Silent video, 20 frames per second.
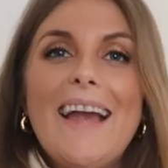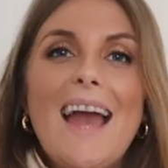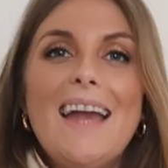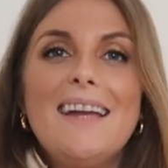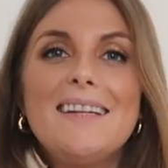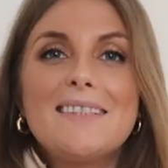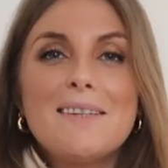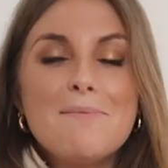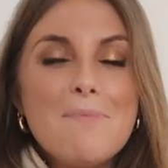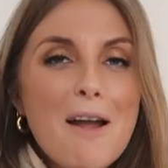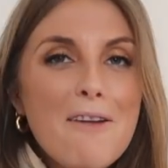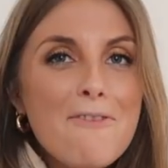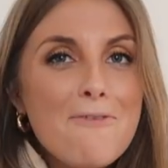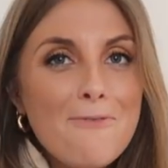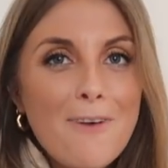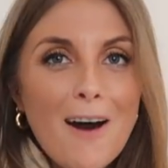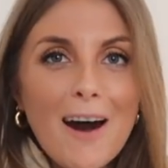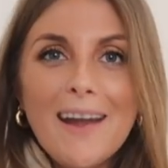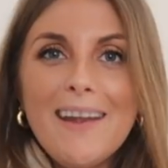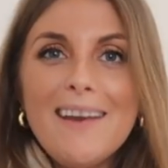Okay, so my
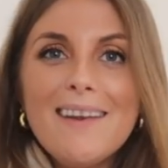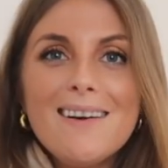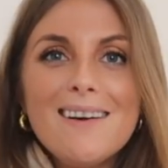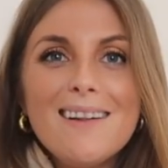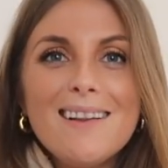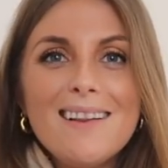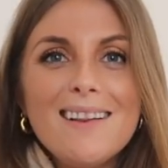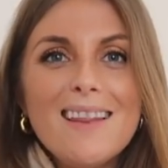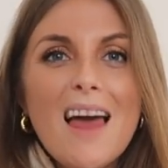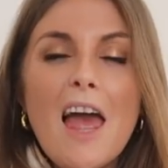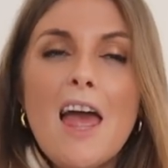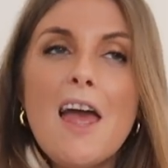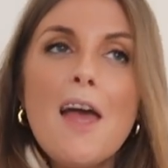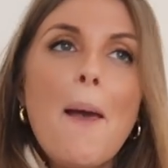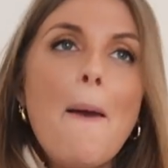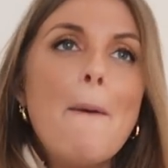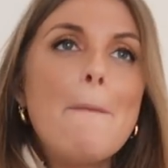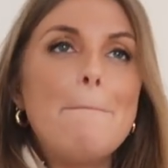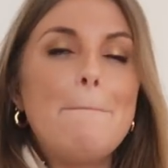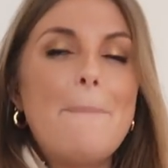final
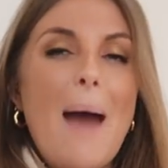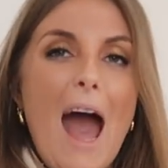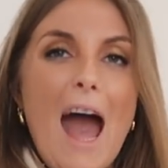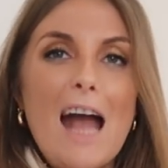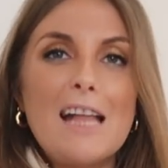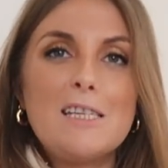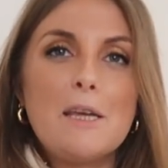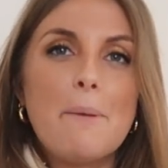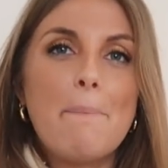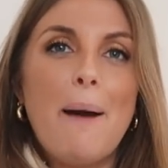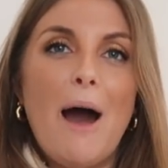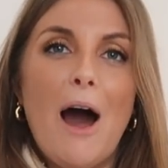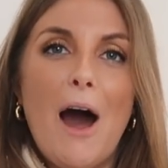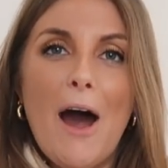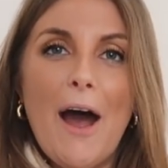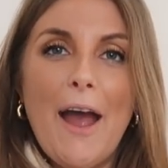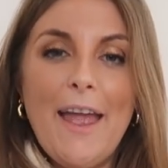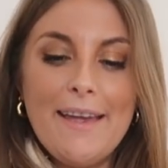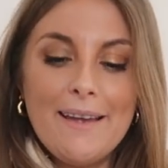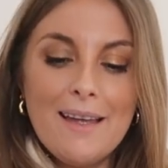bad
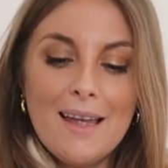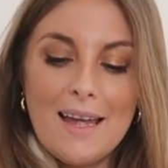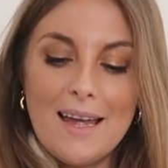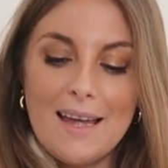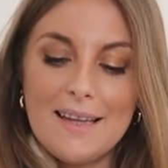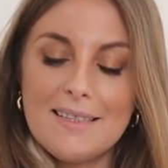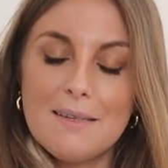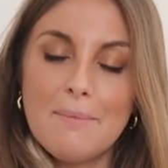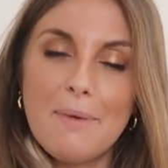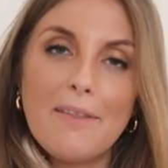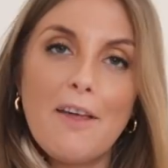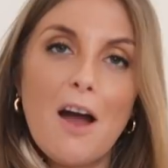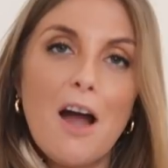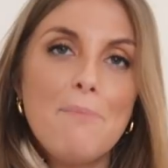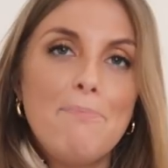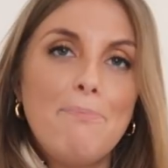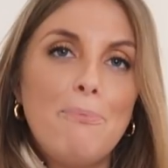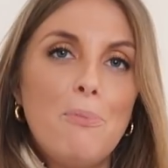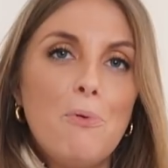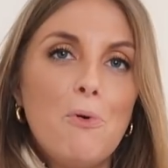buy is something that
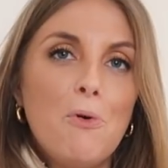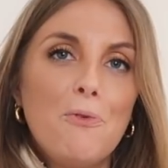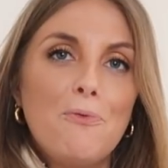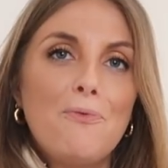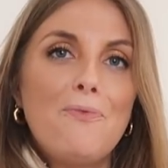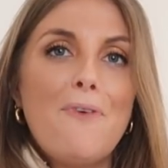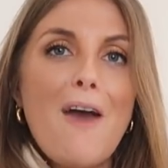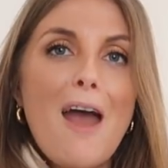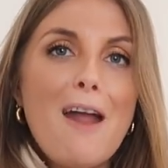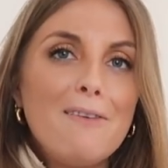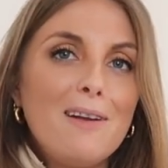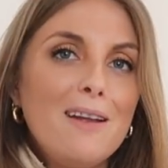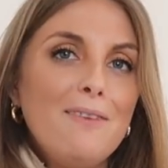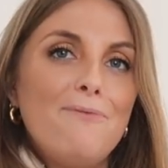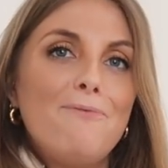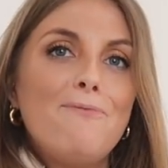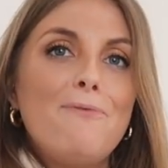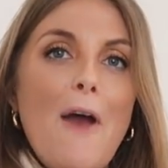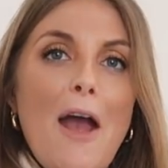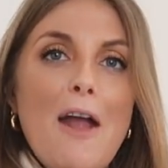I bought
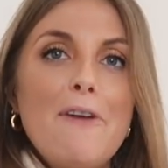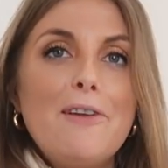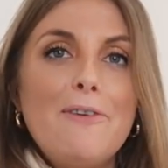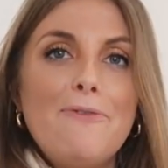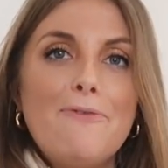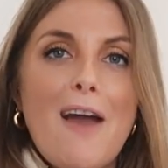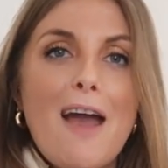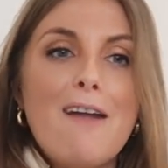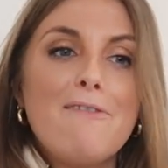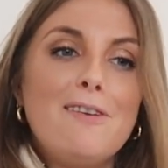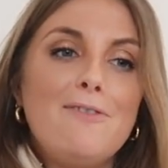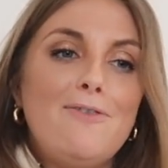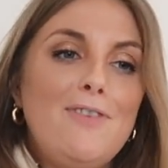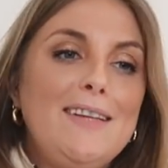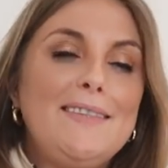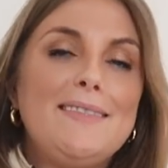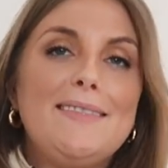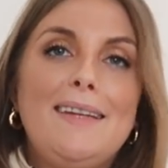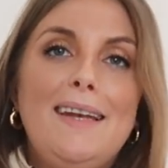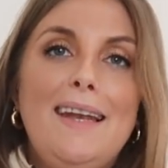very, very, very
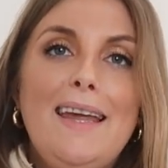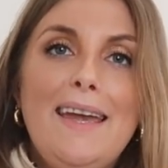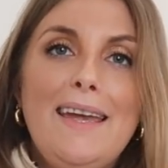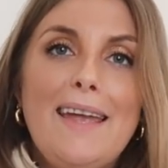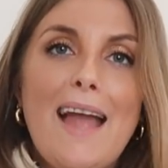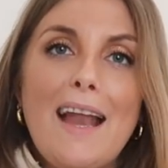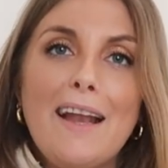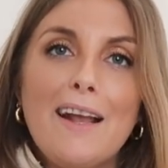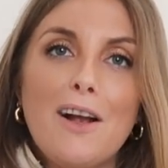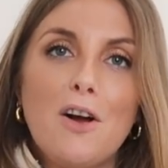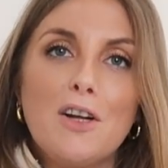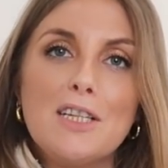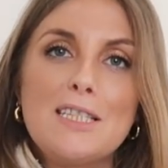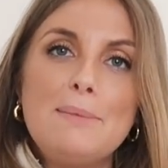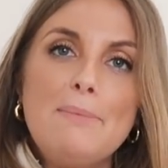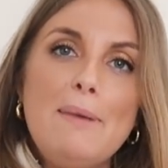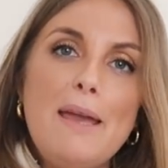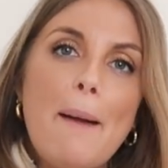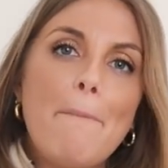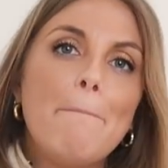recently, and it
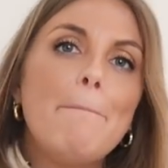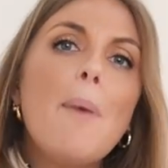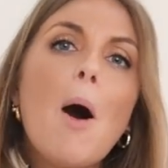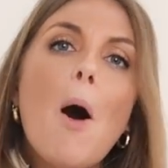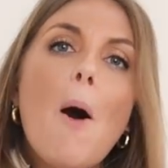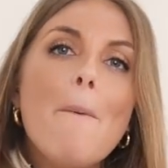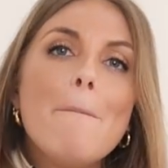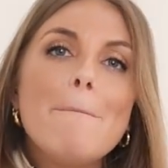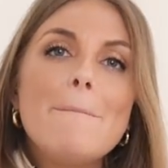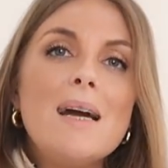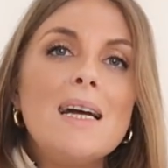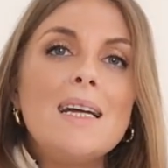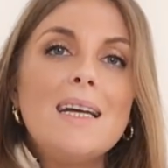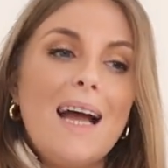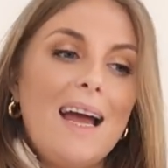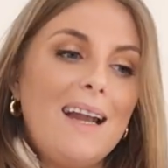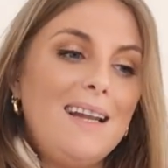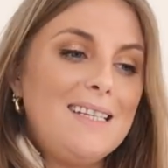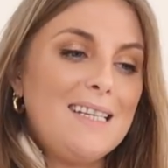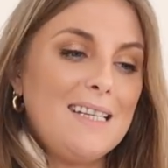cost me a bomb,
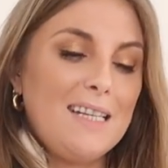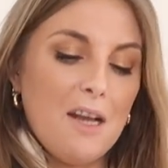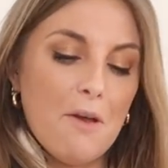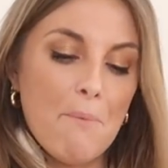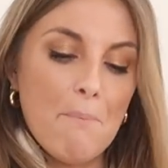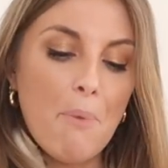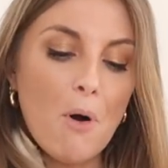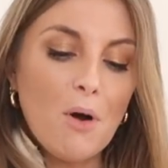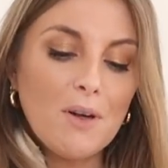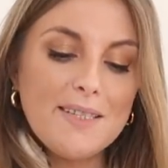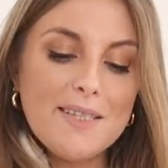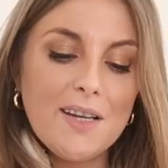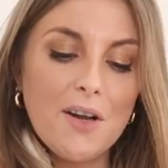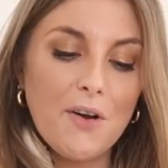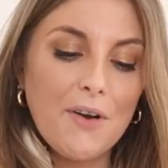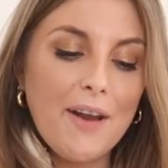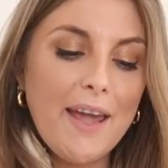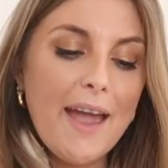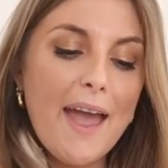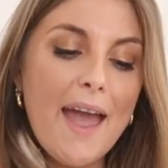and I did an unboxing
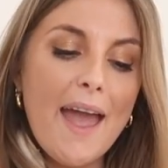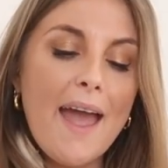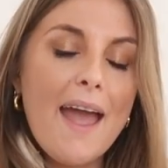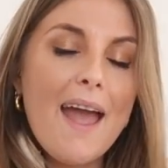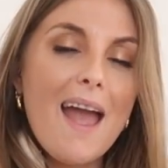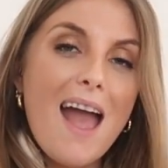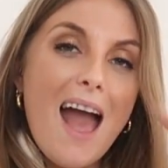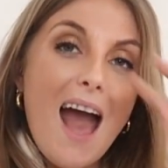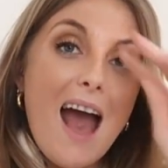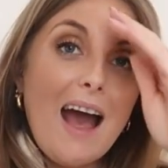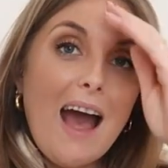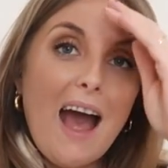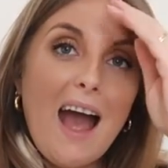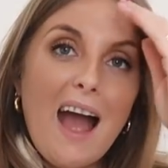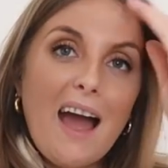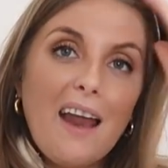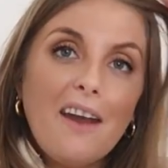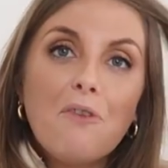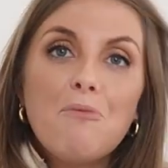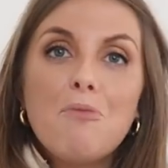on here,
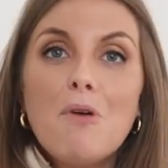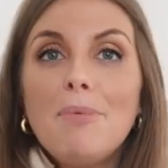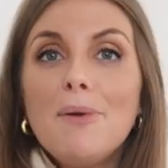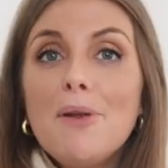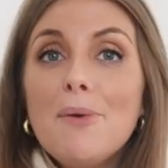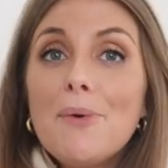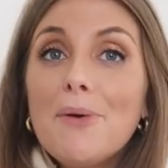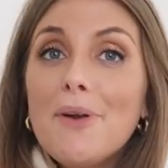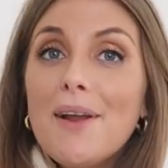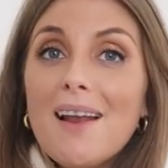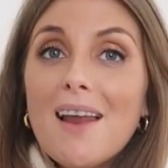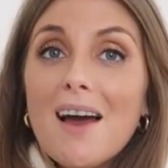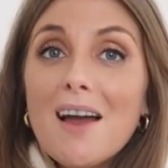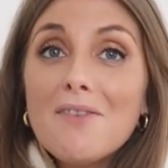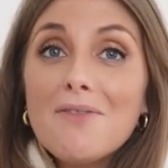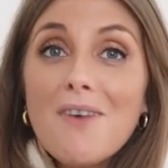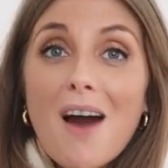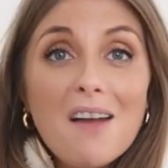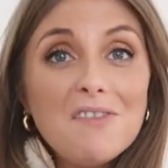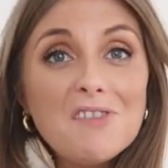and I've probably worn it
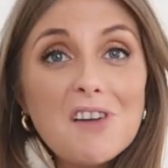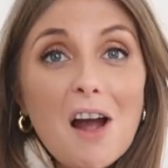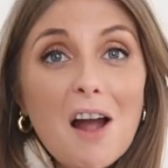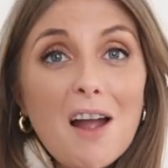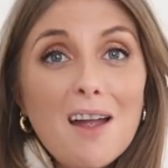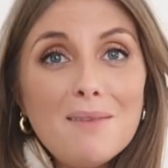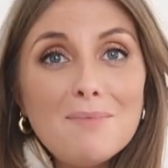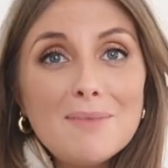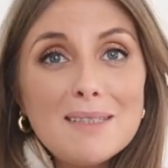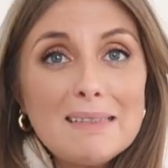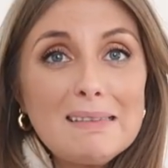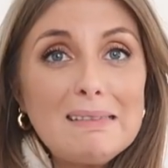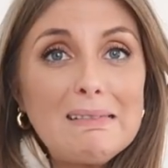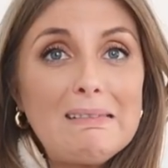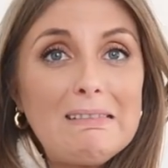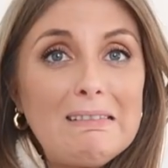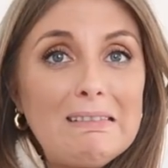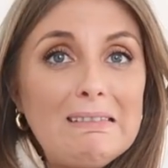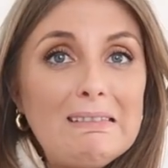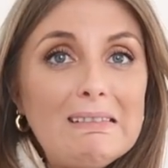like five times,
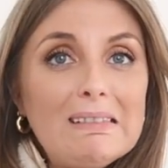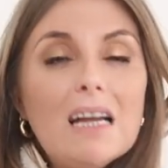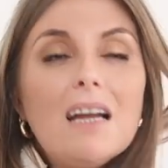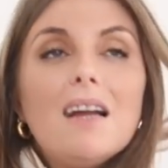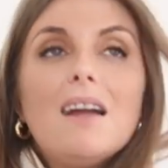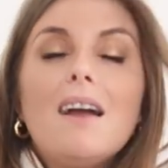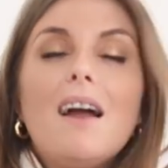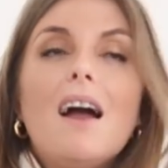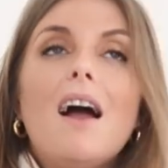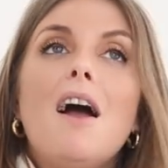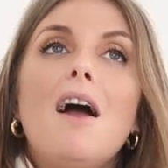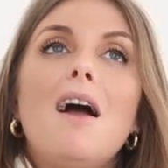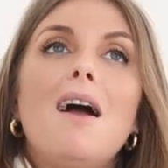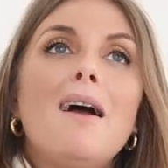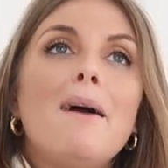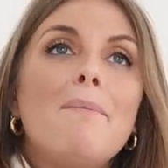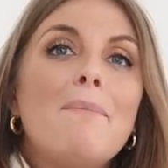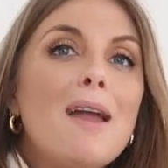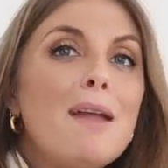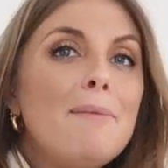
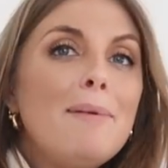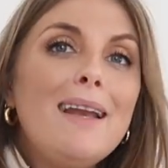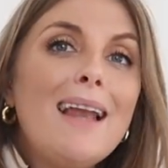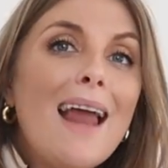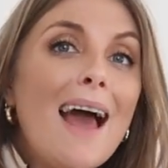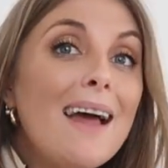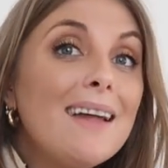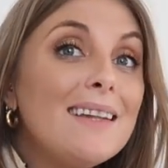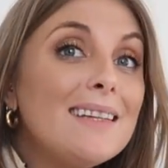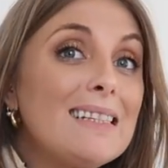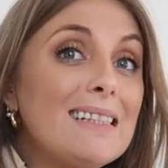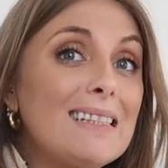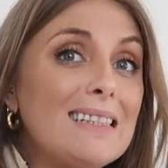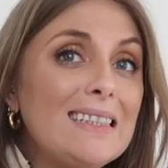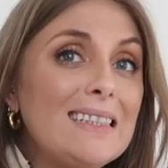uh, maybe less,